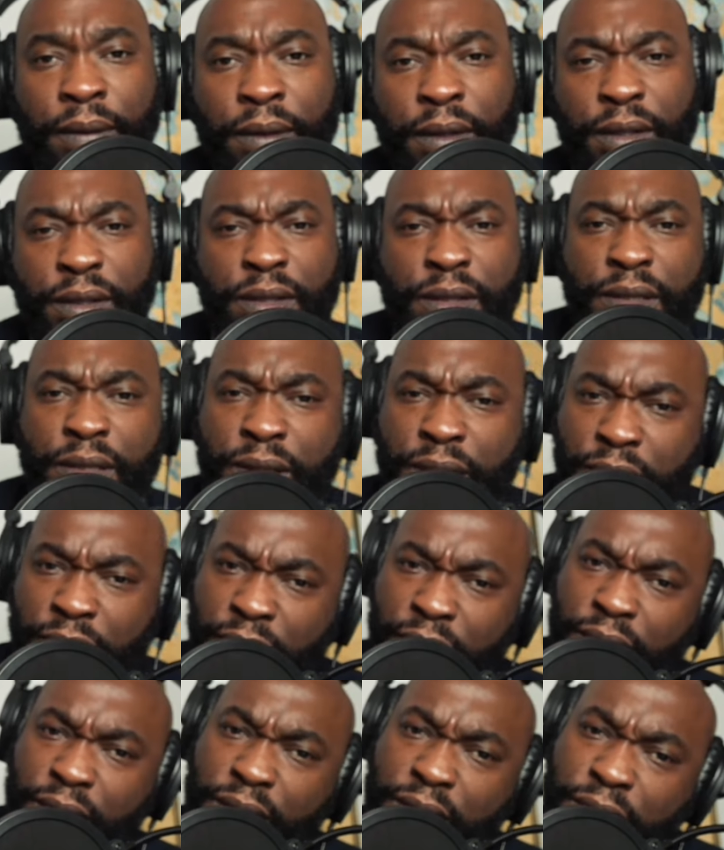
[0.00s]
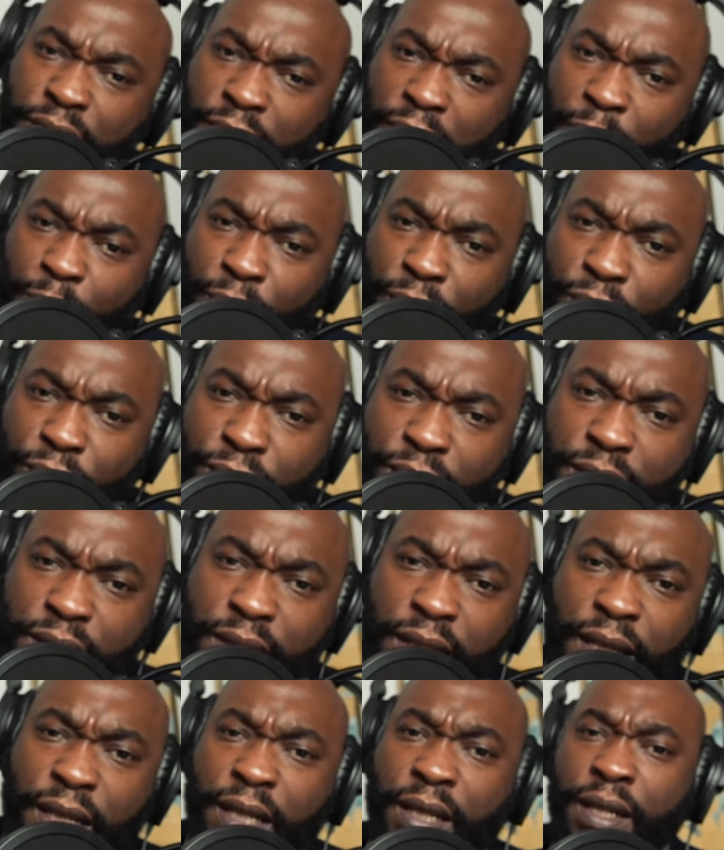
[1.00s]
the, the shepherd would
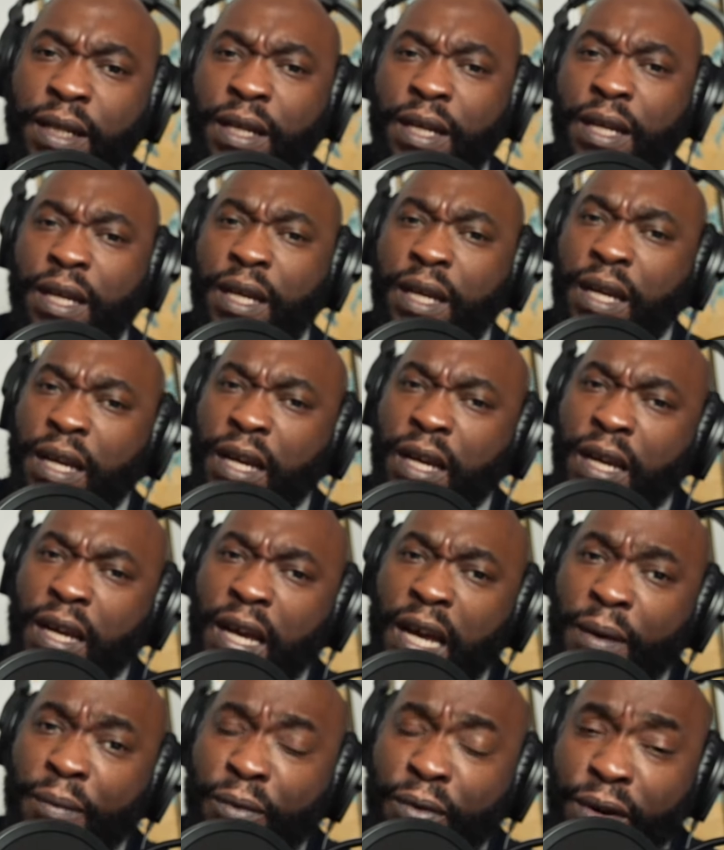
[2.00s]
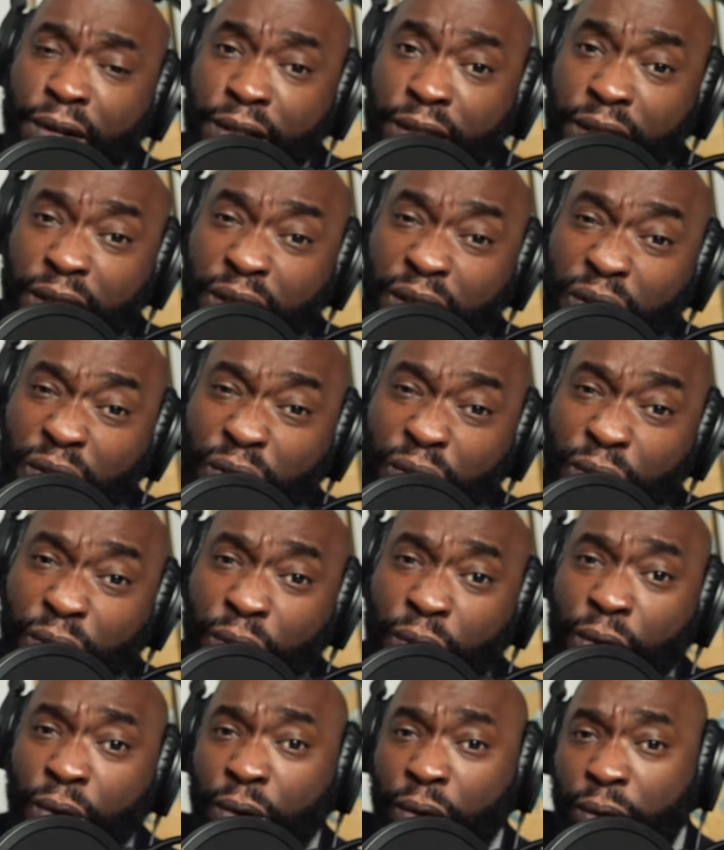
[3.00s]
say i'm going to
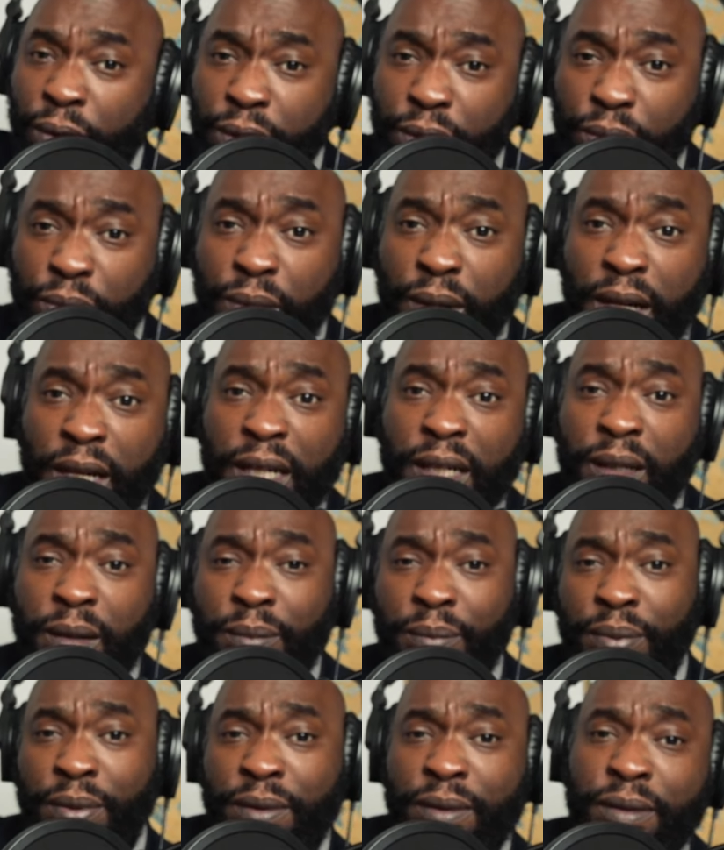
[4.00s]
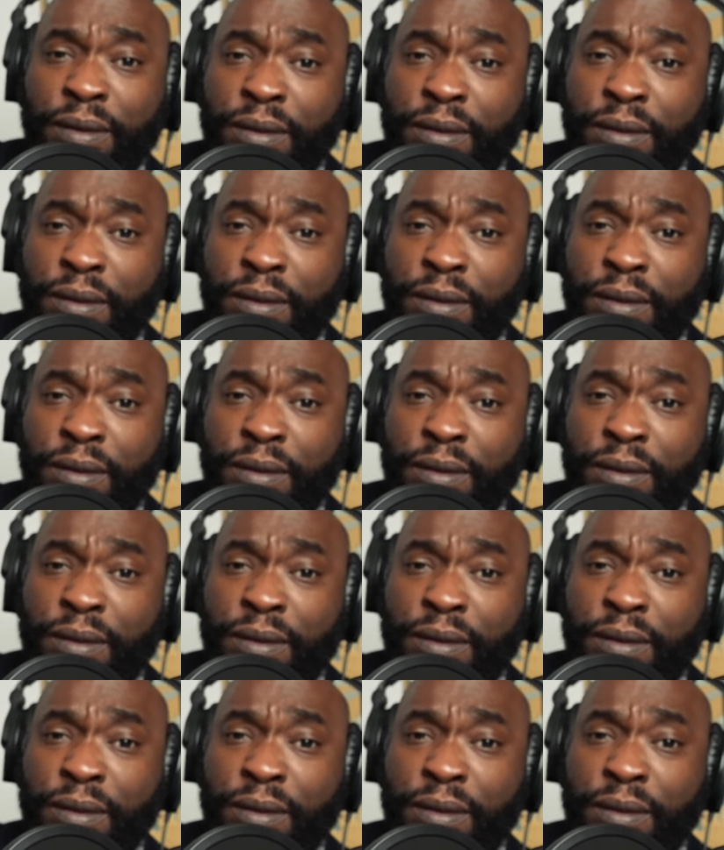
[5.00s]
oil you up